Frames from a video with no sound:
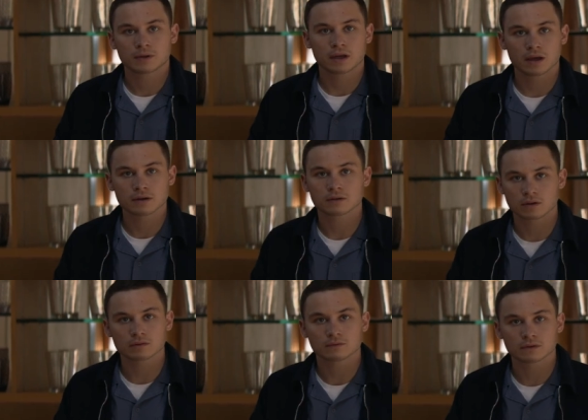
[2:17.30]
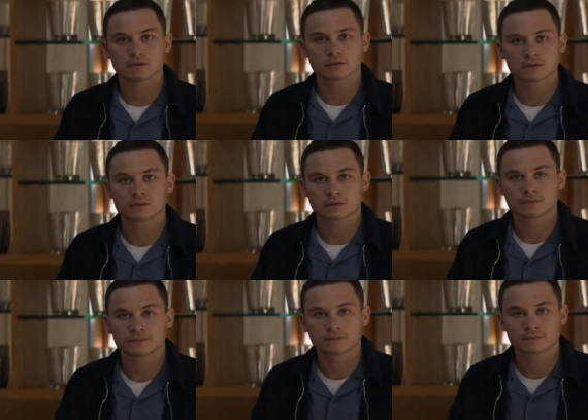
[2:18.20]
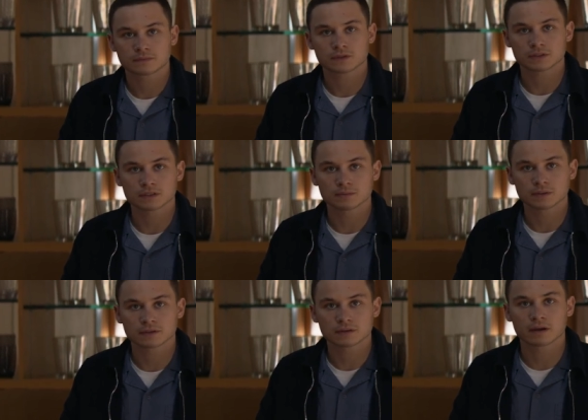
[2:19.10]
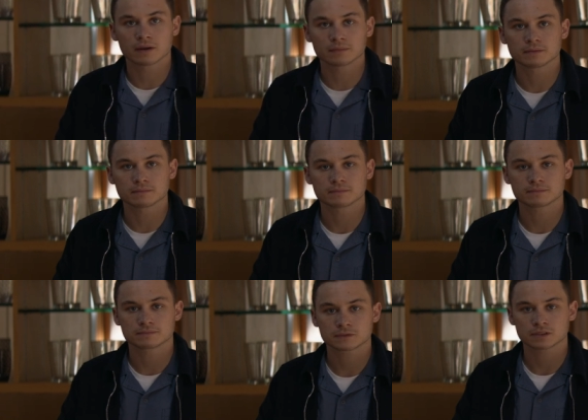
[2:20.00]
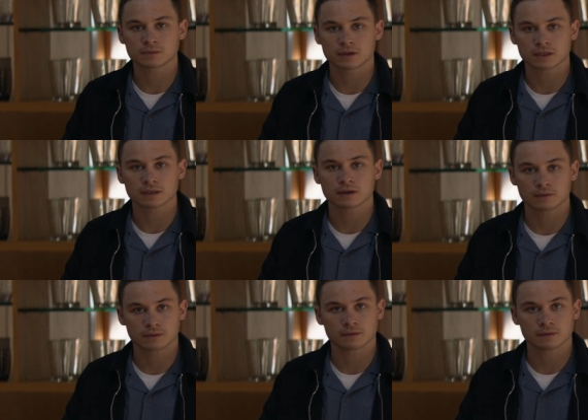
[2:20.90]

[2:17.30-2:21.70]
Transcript: gonna handle all of this. She need a bit of time and someone I can count